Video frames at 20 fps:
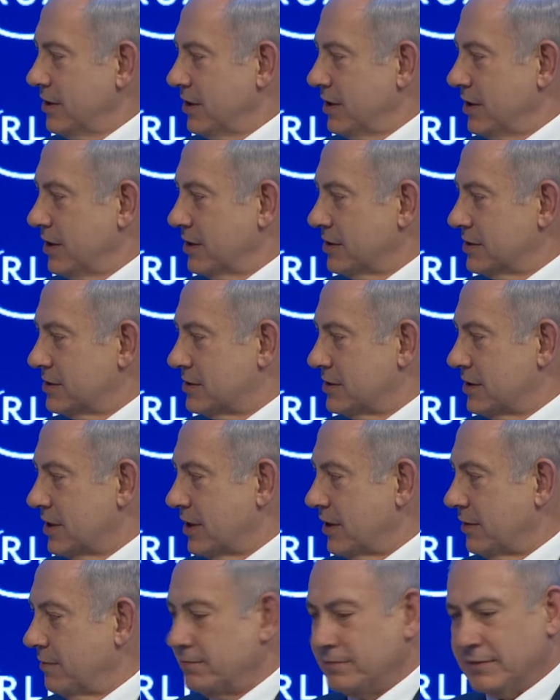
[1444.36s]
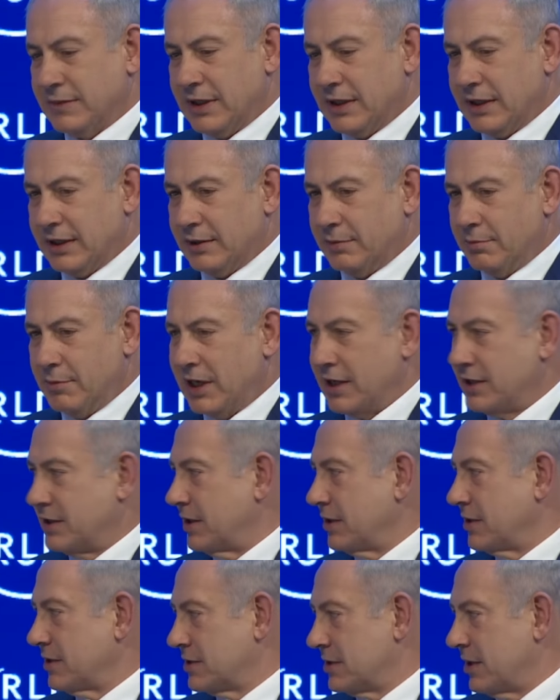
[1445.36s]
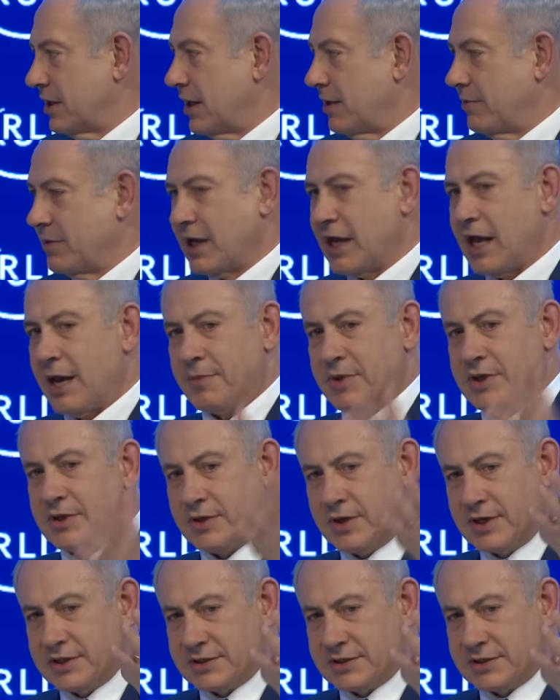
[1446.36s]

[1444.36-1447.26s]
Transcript: is uh, uh, militant Islam. It happened to